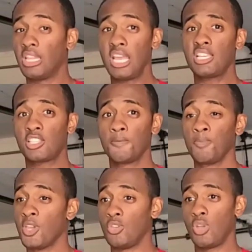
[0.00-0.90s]
Unless
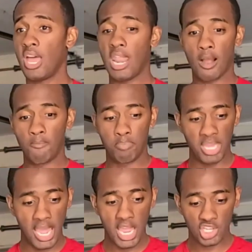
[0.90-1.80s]
you got like a
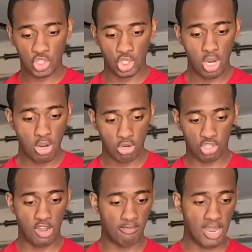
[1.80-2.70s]
big ass jug or
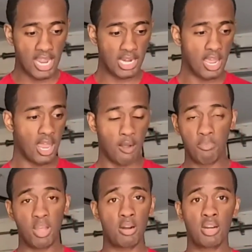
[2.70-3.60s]
something like that, like a
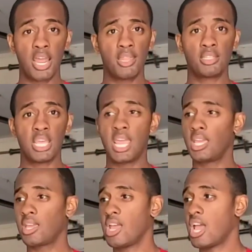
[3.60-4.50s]
big 100-gallon
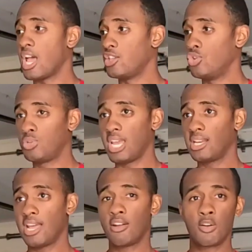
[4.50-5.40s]
tank, and you take
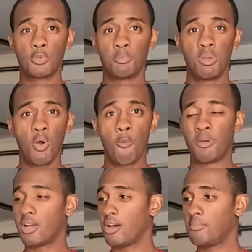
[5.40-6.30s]
it down there with your big old
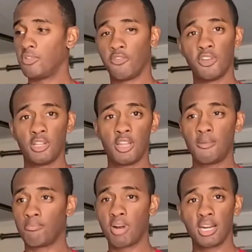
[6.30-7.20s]
pickup, you fill it
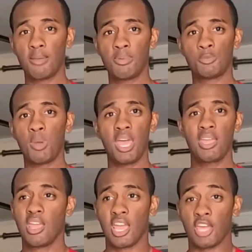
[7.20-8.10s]
up, bring that bitch
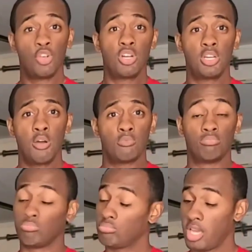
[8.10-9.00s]
back, and you're good to go.
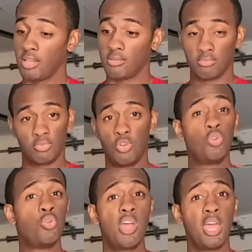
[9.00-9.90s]
Hey, you
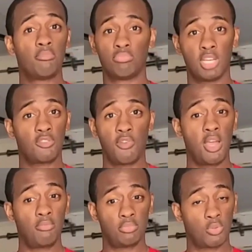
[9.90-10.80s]
do that. That's
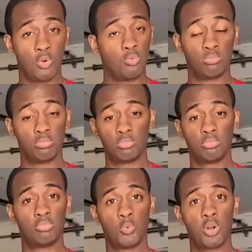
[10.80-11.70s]
fine. Cool.
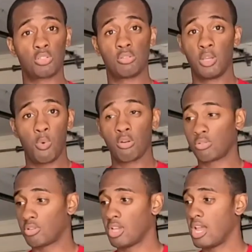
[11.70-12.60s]
Works. It
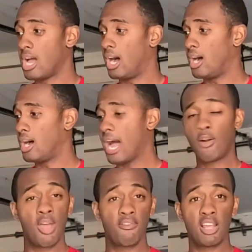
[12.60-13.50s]
works. I
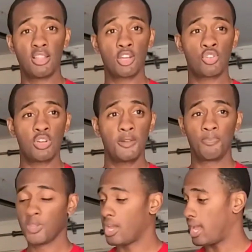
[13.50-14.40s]
don't have that luxury.
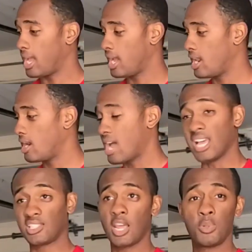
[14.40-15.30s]
and I
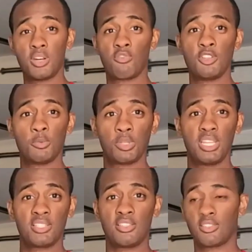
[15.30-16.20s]
stay within a reasonable
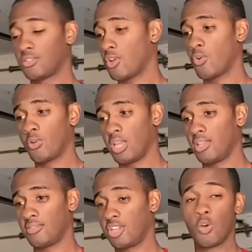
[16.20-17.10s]
distance, so
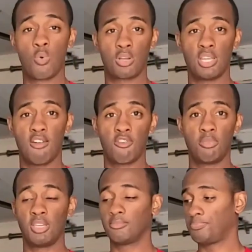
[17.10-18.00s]
it still works out for me.